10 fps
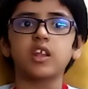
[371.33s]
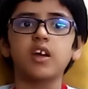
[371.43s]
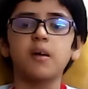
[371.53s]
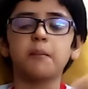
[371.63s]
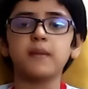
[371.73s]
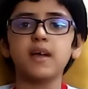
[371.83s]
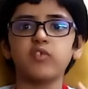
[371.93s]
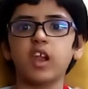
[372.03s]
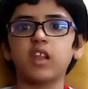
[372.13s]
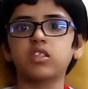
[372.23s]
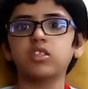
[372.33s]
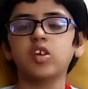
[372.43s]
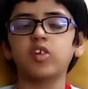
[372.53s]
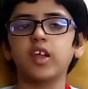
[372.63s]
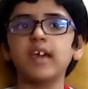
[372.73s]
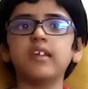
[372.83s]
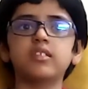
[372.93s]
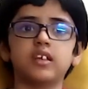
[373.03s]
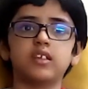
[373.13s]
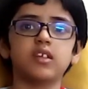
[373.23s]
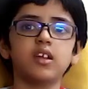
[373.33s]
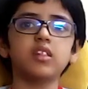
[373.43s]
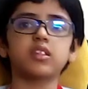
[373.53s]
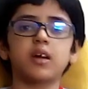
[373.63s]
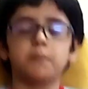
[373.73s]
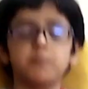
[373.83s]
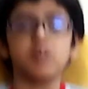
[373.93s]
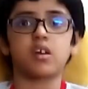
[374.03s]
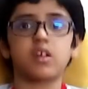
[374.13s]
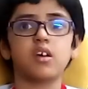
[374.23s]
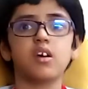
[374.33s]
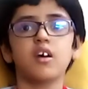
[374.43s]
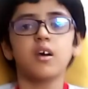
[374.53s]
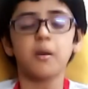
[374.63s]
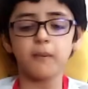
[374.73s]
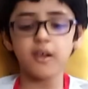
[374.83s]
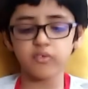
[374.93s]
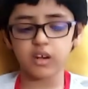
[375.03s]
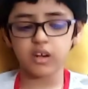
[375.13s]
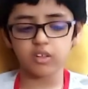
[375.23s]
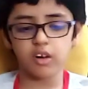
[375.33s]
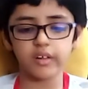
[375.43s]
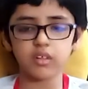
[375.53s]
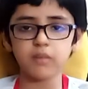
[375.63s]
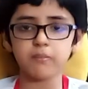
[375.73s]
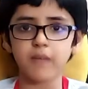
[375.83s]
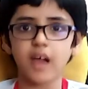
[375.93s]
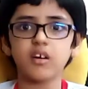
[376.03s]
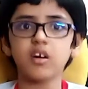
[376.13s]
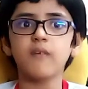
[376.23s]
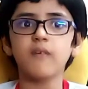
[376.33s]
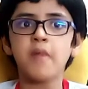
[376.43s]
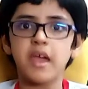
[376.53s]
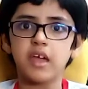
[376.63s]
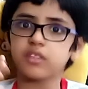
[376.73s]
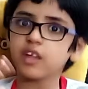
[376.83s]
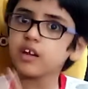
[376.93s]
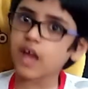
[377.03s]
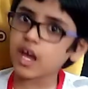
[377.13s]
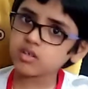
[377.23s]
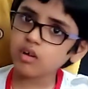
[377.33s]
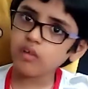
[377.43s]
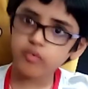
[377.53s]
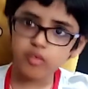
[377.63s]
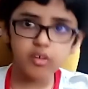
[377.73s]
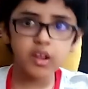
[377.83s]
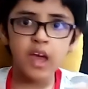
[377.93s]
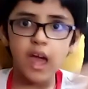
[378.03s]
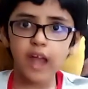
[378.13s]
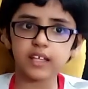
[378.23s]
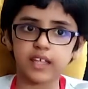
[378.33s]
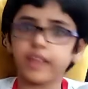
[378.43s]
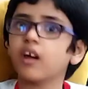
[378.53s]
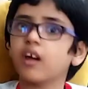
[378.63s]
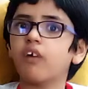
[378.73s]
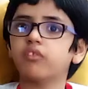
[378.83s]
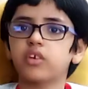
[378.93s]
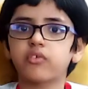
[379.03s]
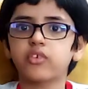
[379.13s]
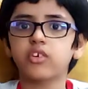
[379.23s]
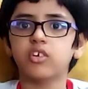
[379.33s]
My friends, today's season is summer. My friends, also mango is a natural food and king of the fruits.